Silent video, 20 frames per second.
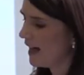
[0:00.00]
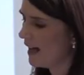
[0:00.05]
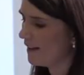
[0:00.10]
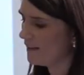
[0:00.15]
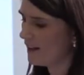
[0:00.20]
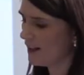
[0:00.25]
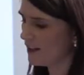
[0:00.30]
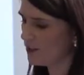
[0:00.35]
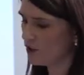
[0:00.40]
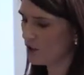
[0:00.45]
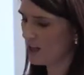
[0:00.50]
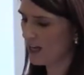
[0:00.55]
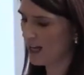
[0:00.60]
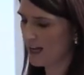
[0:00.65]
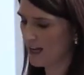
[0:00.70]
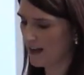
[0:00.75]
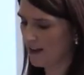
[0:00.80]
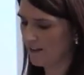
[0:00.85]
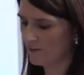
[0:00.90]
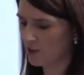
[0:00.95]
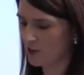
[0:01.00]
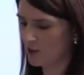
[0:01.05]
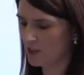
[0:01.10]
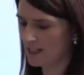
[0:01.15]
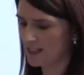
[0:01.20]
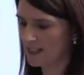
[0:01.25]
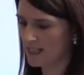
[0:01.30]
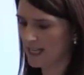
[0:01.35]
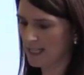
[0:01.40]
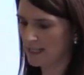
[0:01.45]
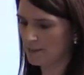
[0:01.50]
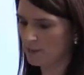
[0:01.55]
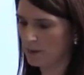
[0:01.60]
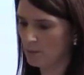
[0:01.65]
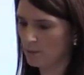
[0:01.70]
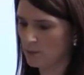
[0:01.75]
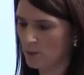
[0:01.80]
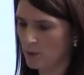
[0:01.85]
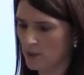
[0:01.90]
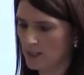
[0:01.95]
And then you have your
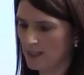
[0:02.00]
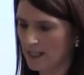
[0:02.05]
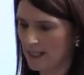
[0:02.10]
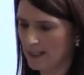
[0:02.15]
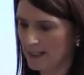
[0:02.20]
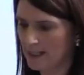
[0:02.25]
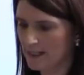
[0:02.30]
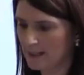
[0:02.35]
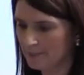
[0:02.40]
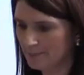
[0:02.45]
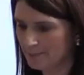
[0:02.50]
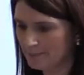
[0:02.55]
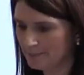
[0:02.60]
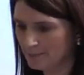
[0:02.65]
assessment process.